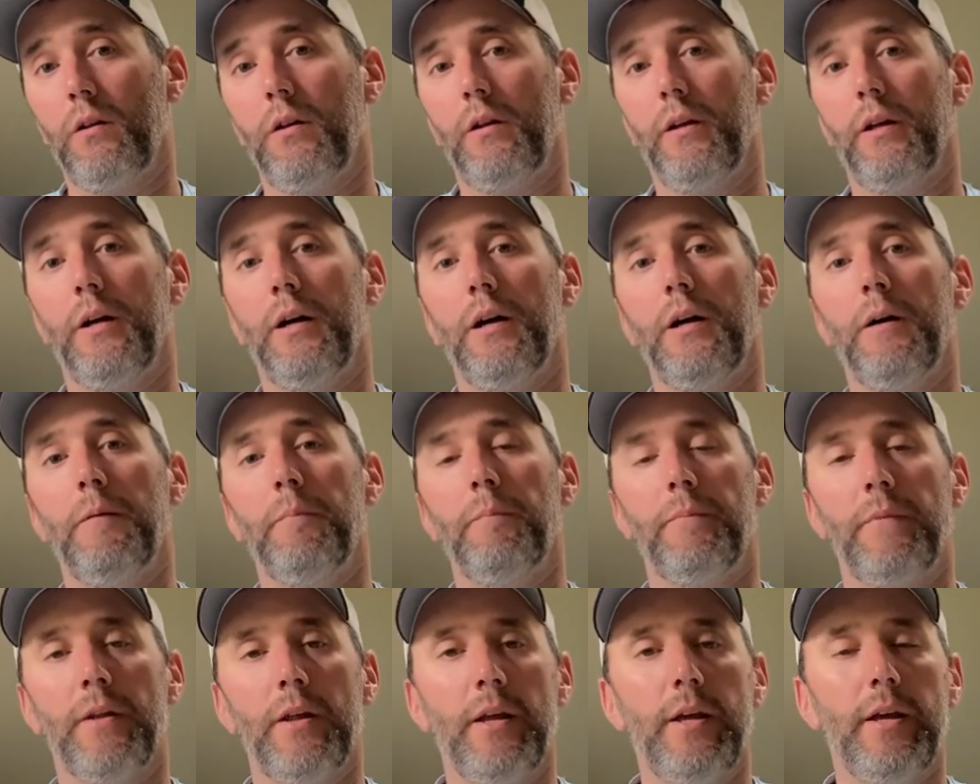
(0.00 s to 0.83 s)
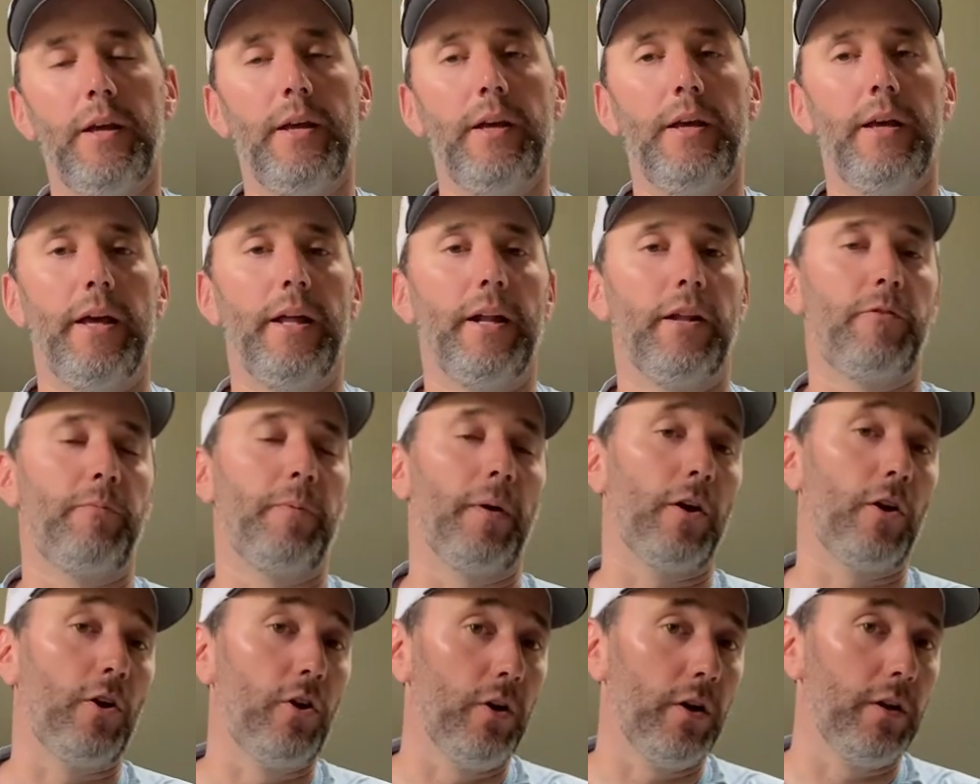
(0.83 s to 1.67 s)
And it's
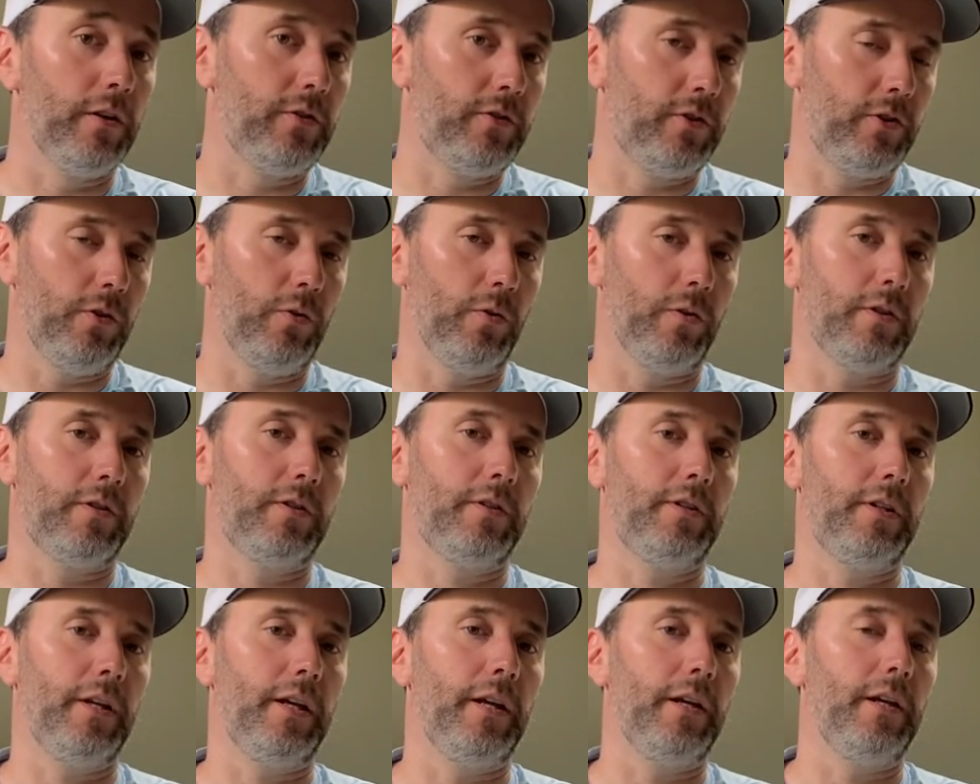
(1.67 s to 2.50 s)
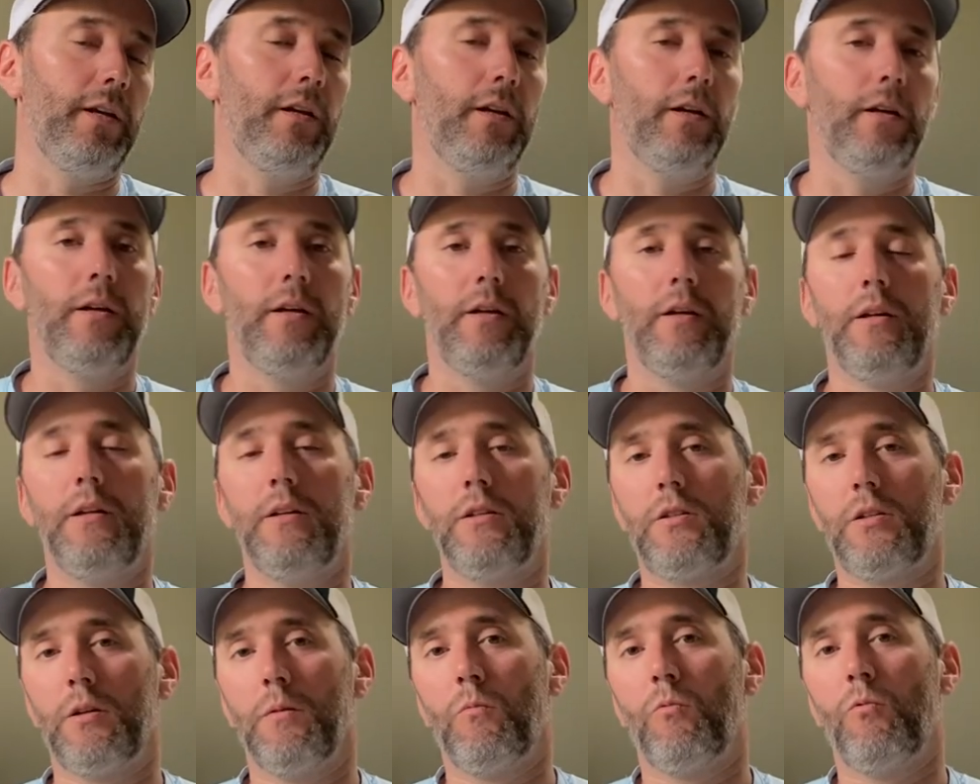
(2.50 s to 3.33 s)
been good too to see
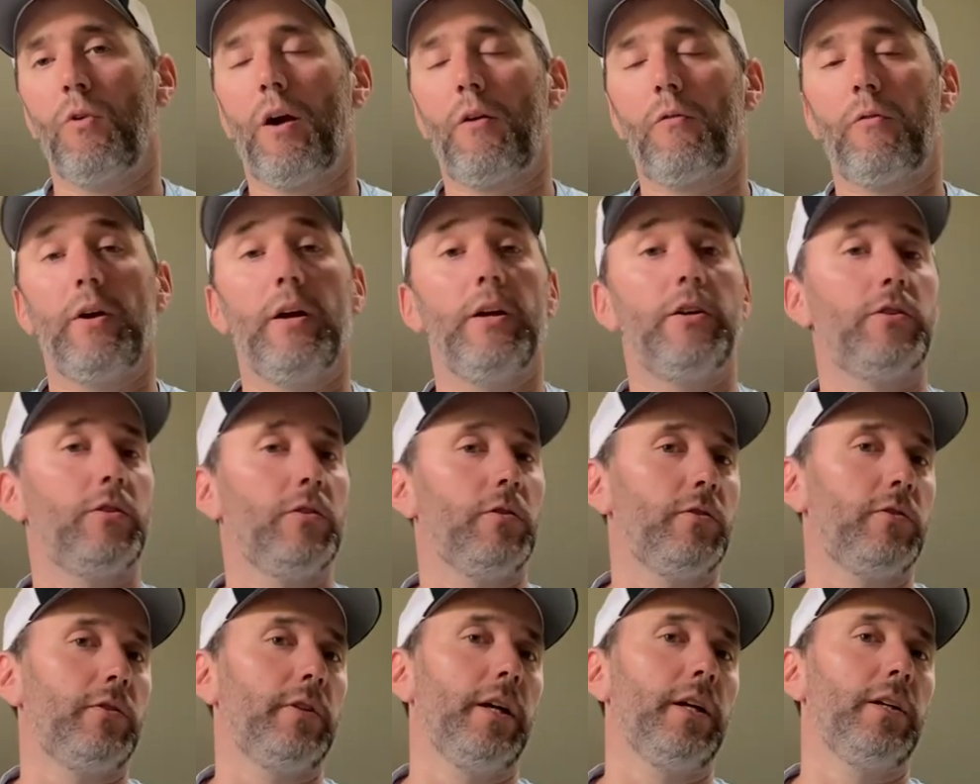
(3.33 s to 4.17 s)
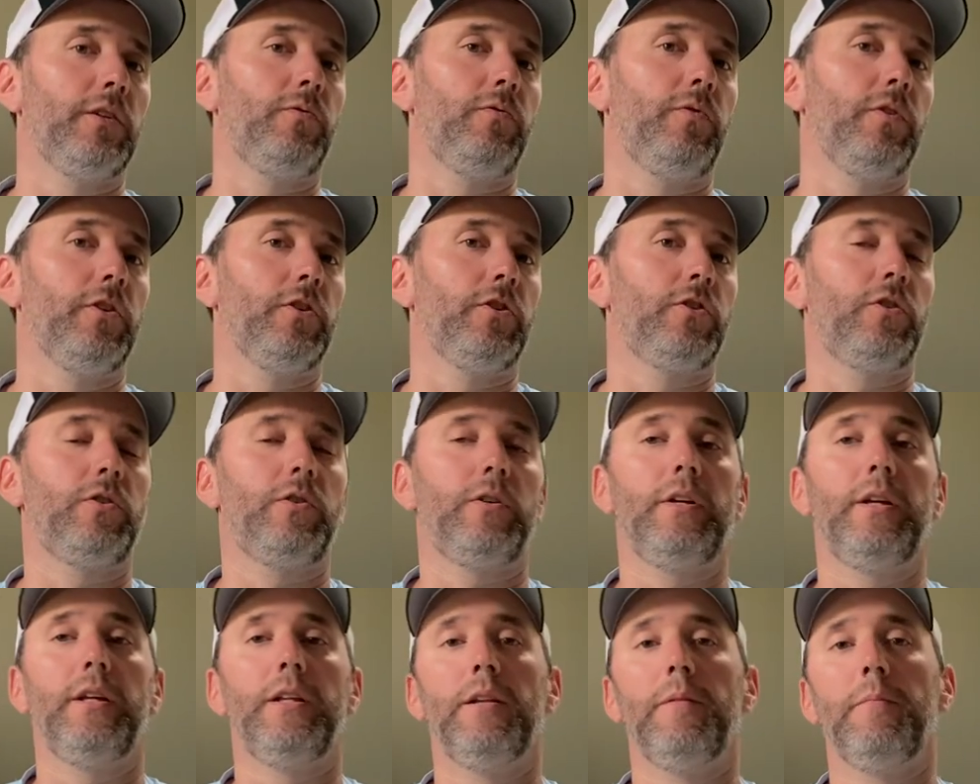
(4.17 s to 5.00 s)
some recreational size fish
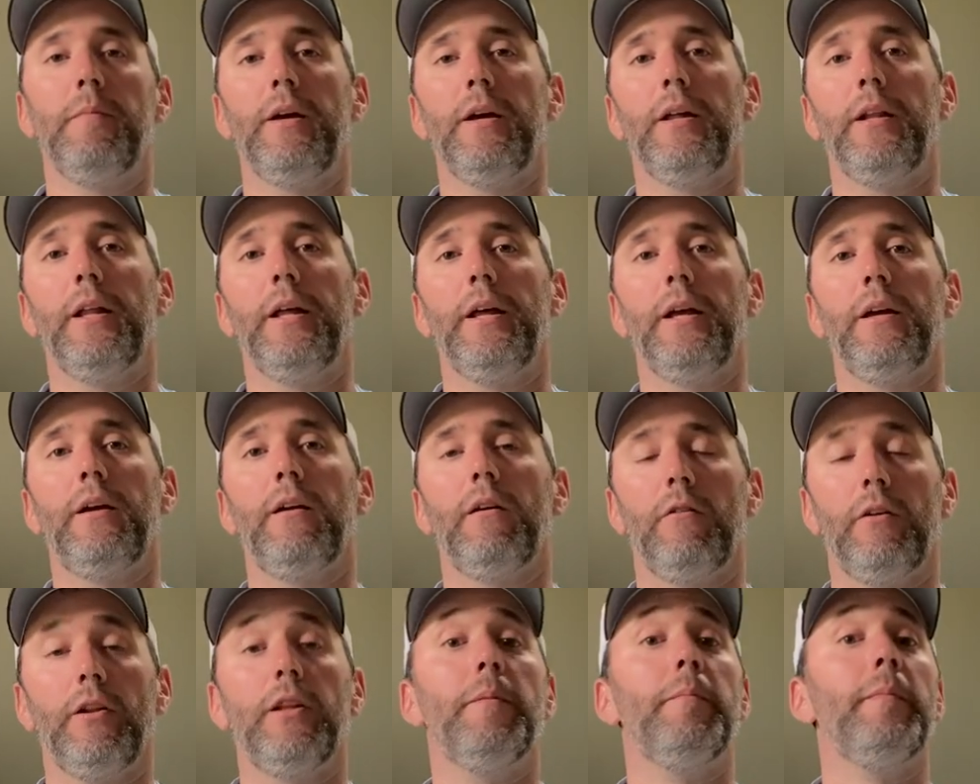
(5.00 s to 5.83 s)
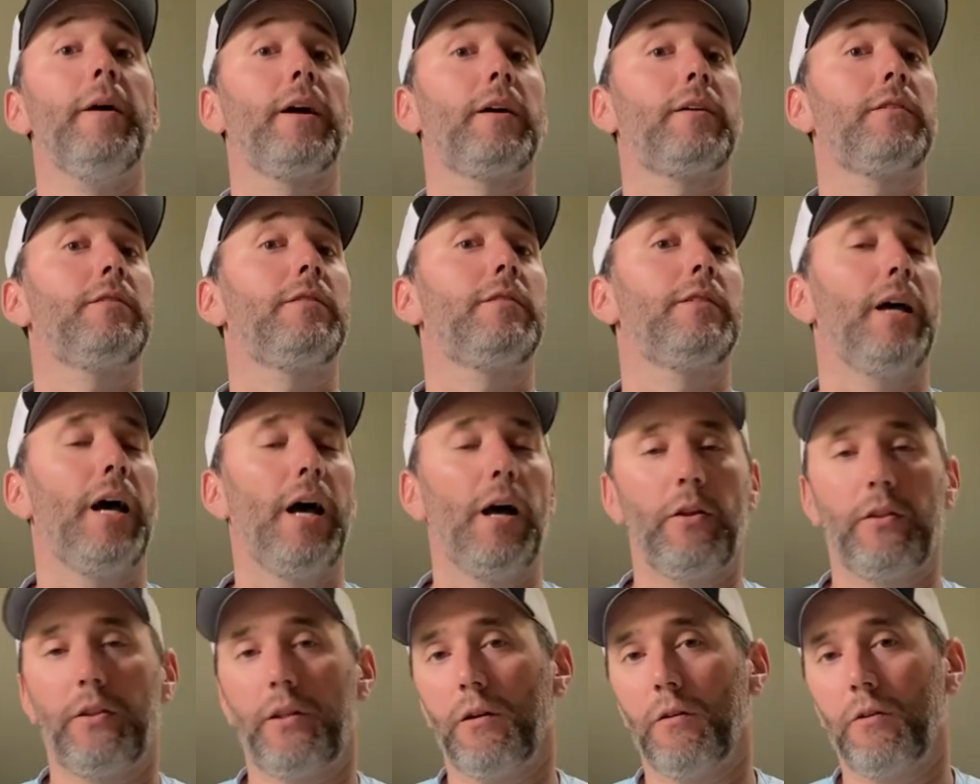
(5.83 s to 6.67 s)
in the melee or in the mix
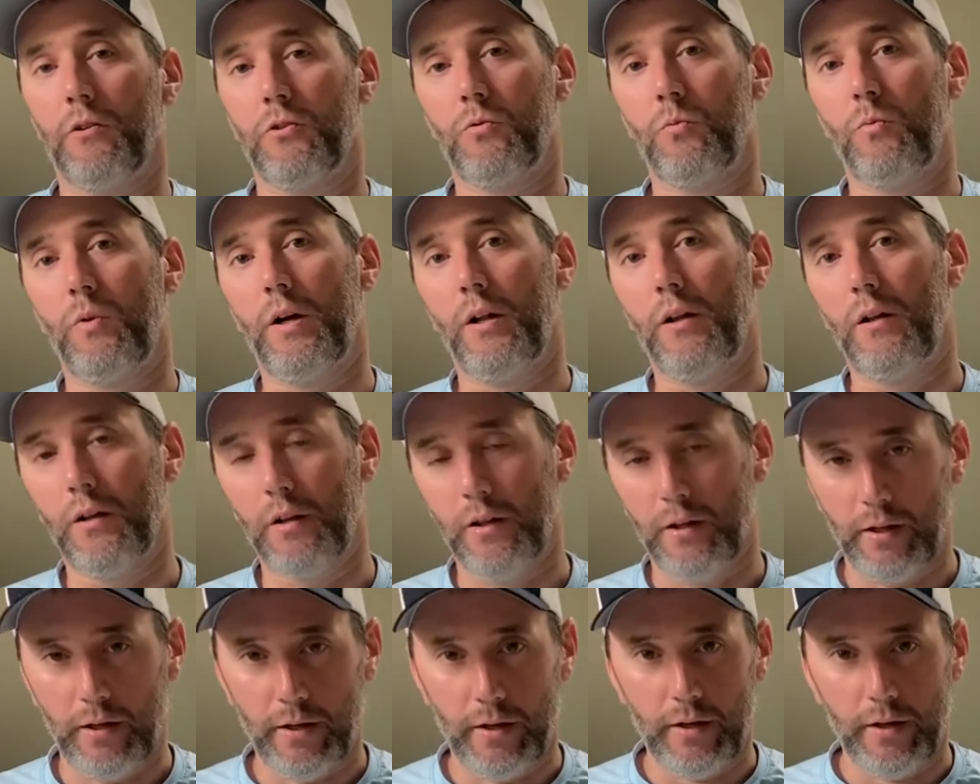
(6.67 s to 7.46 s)
out there as well.